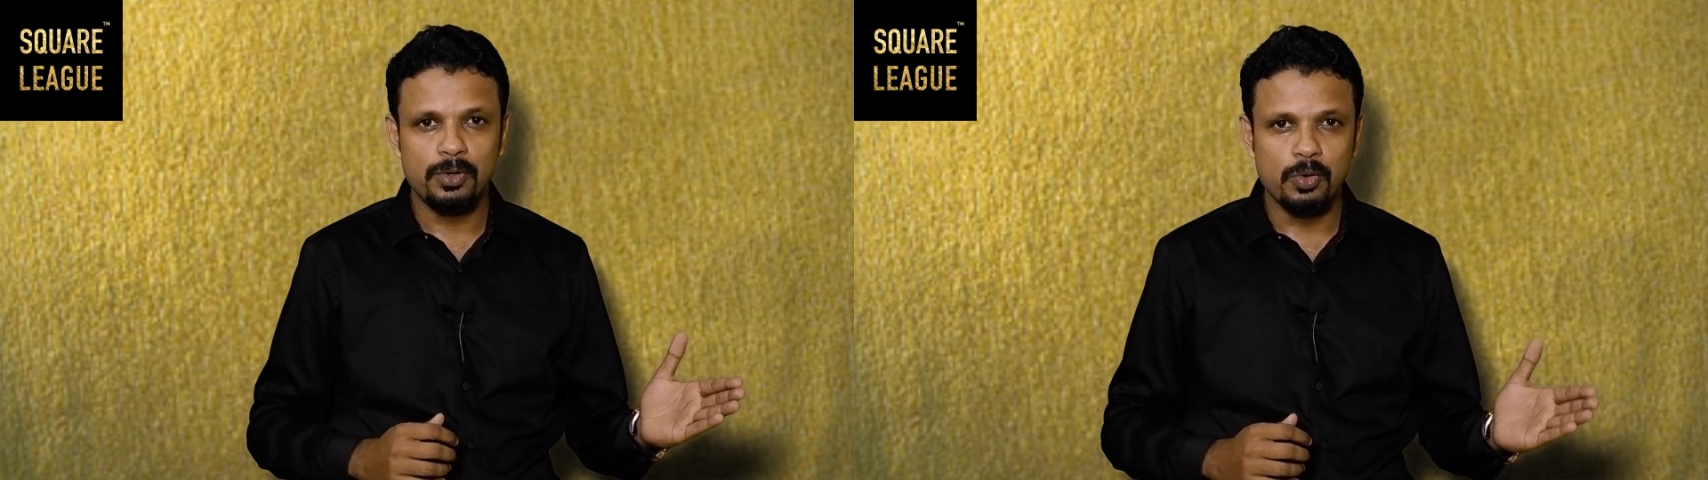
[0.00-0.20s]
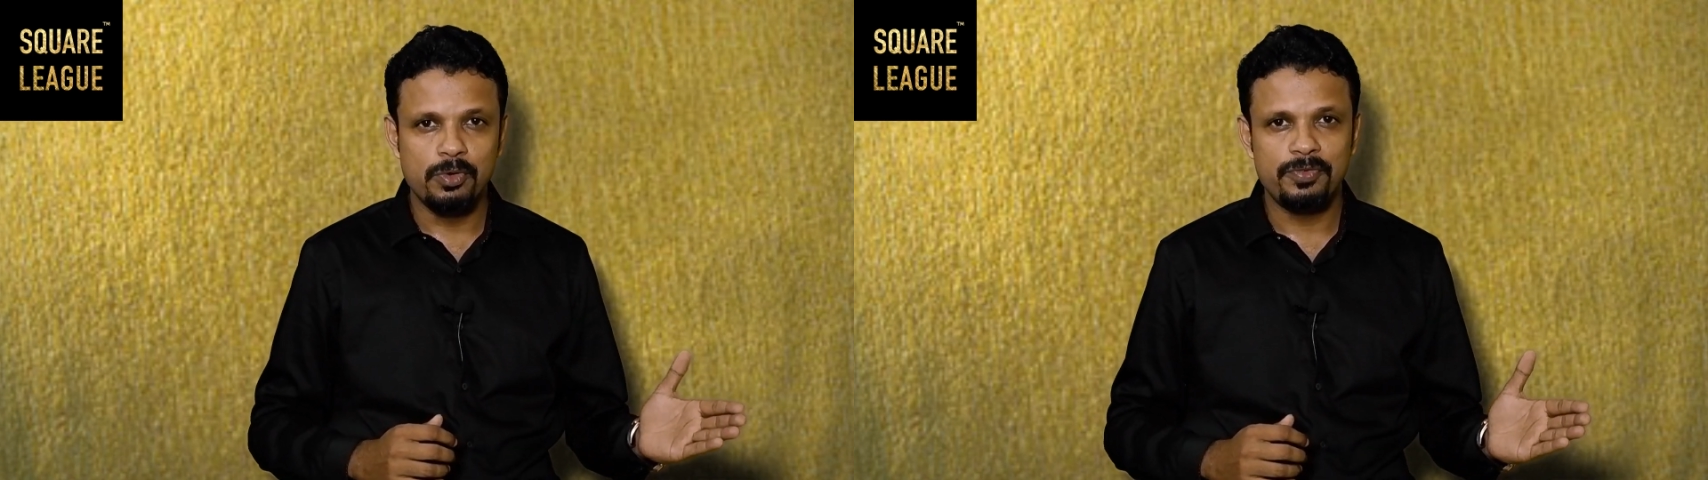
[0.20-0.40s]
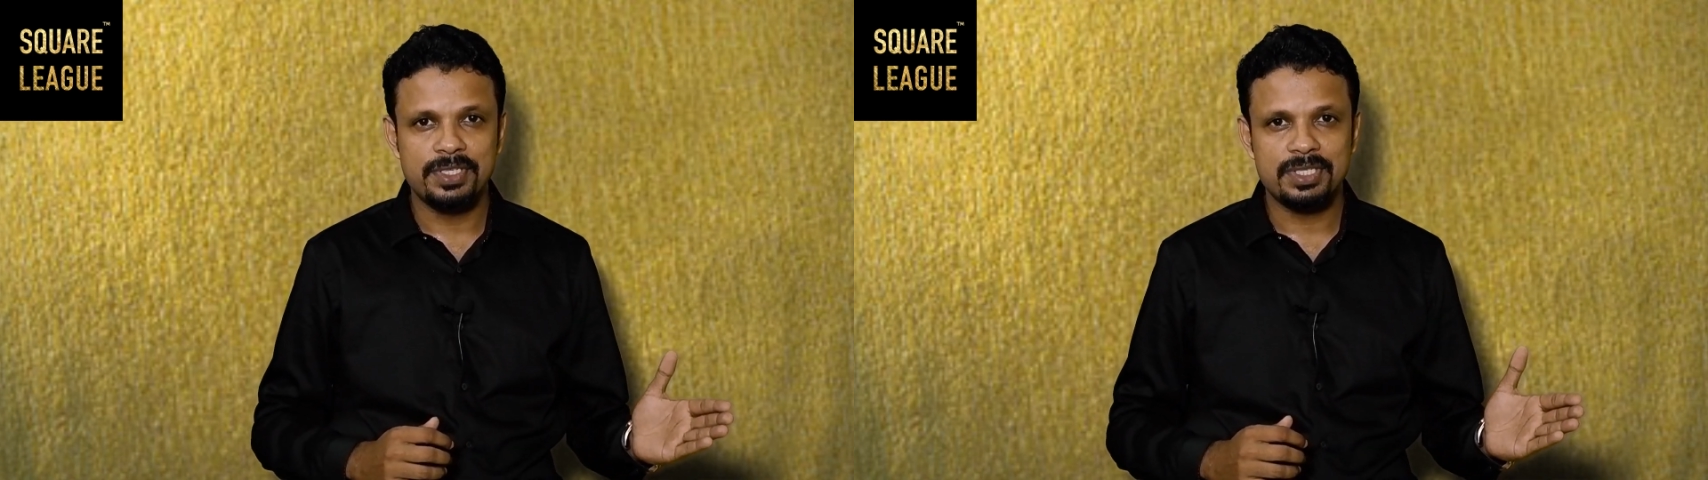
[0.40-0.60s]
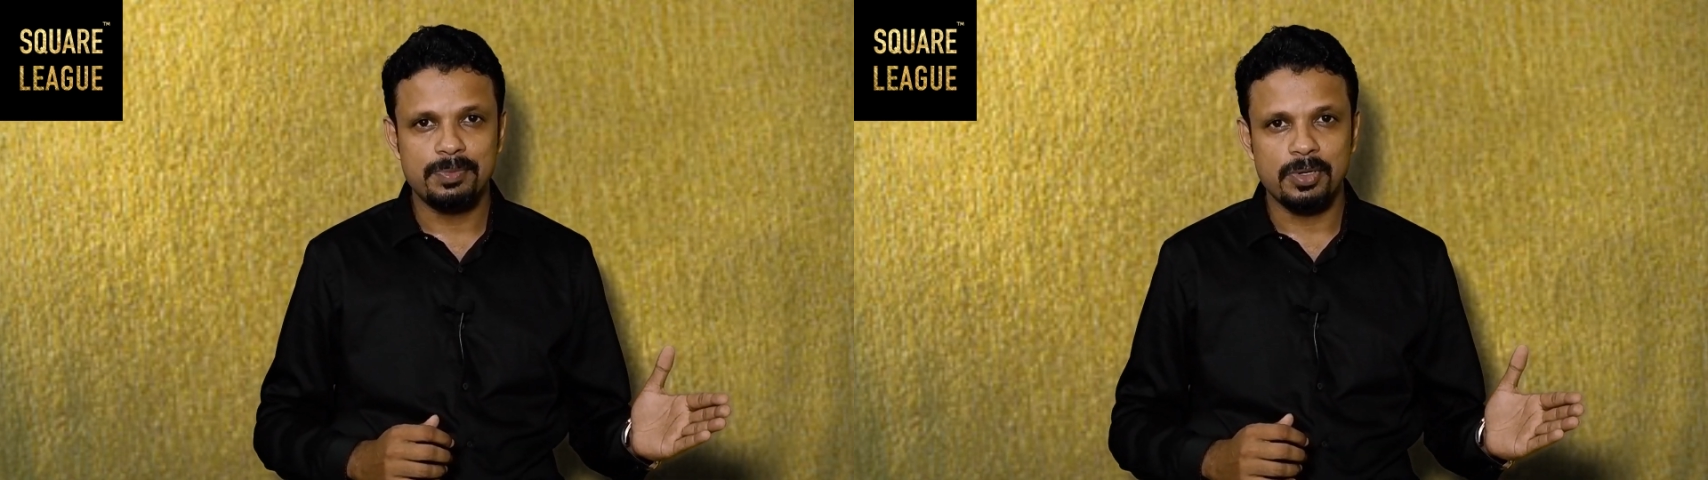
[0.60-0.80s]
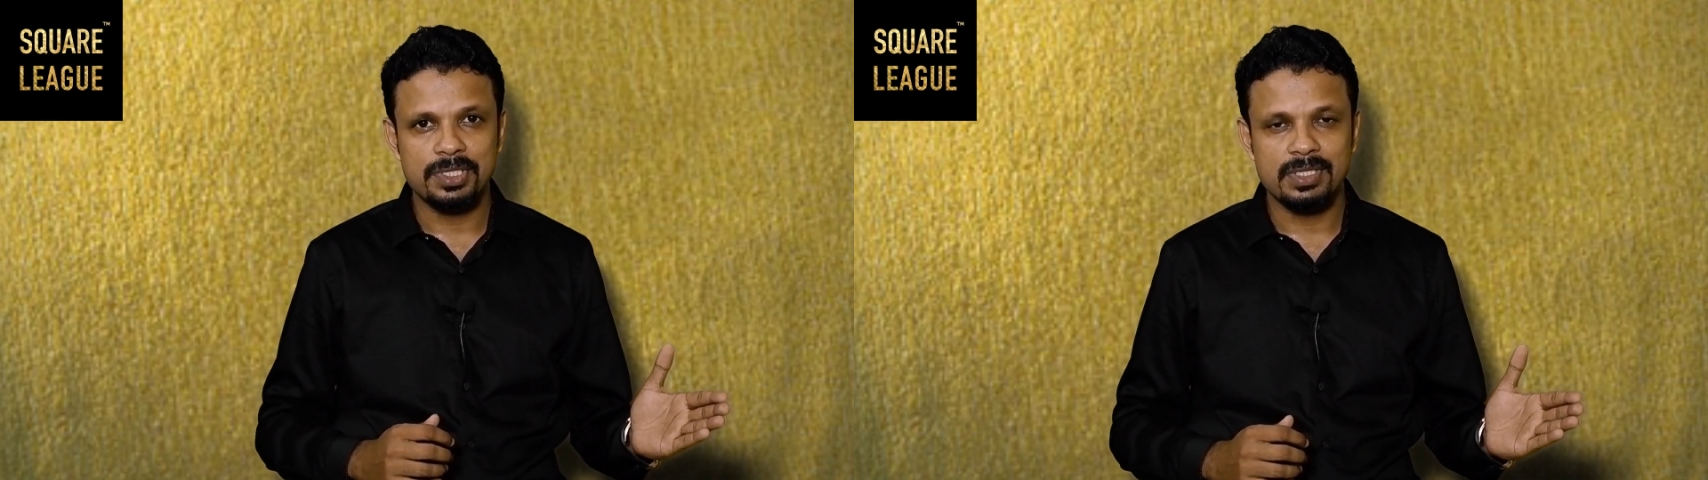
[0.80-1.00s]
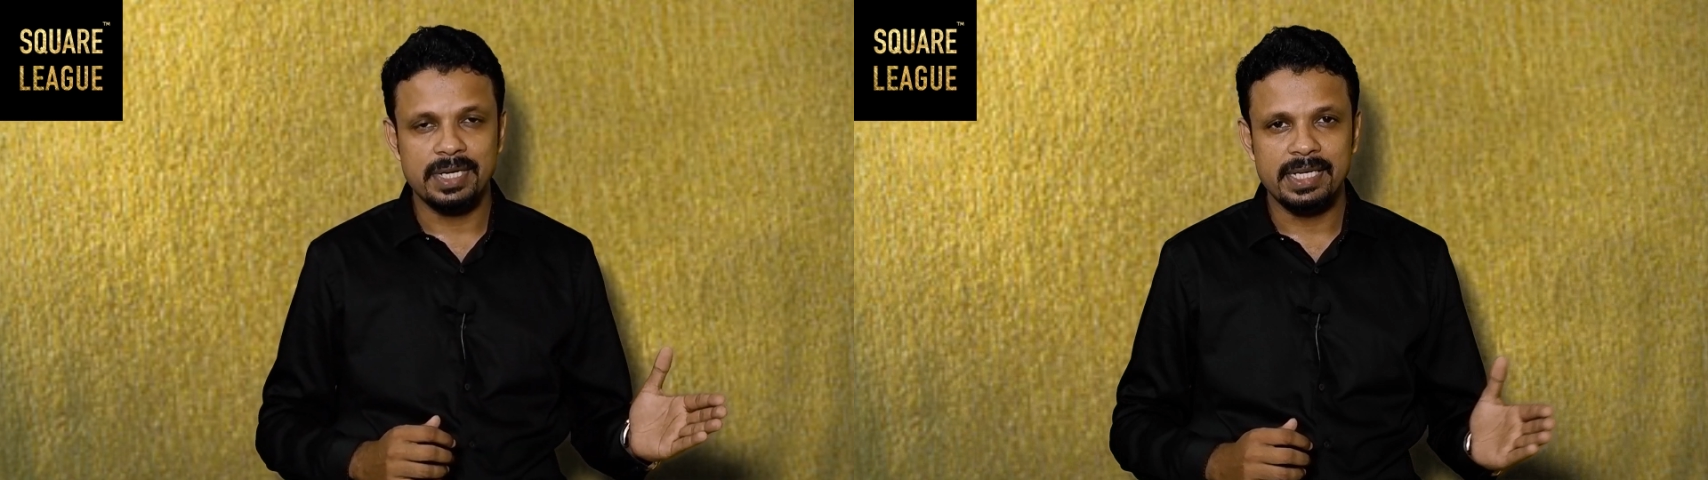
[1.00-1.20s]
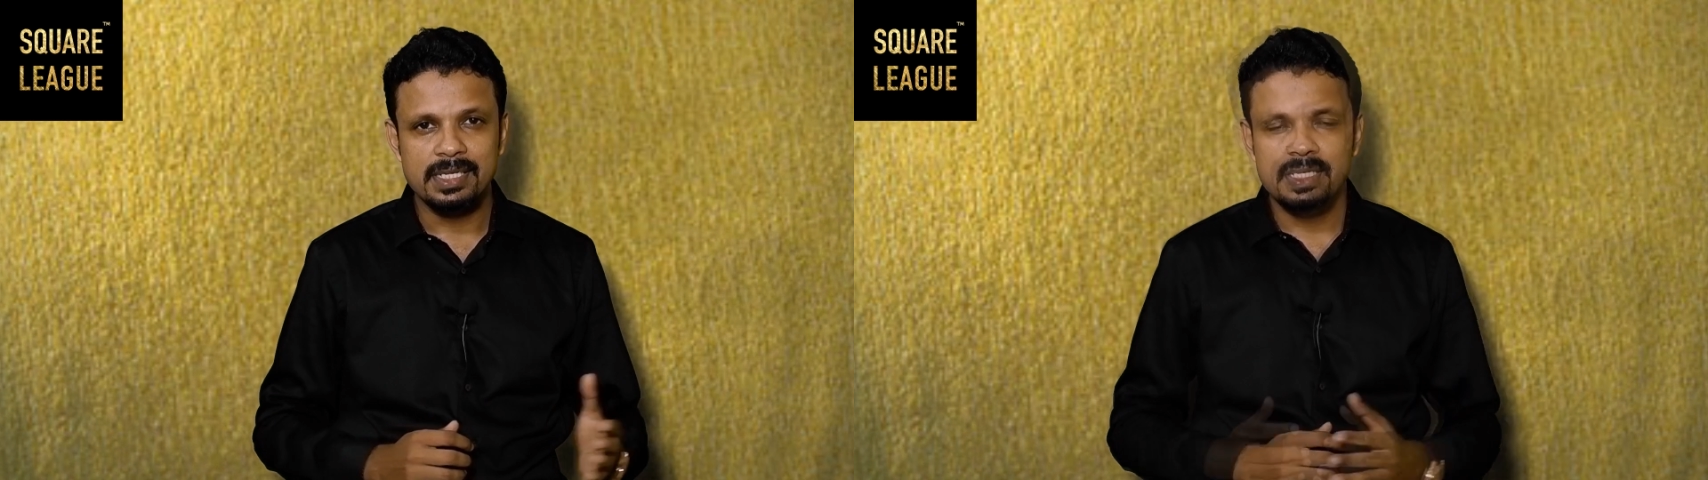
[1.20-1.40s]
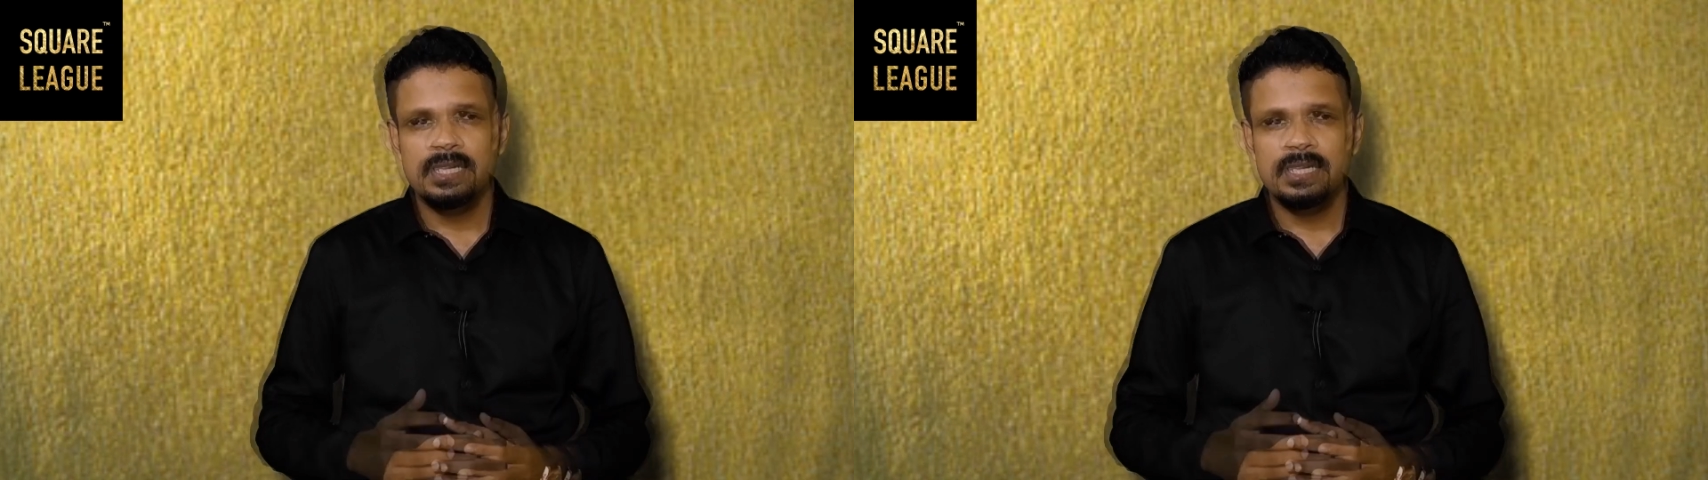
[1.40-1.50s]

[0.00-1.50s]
lower fixed deposit rate.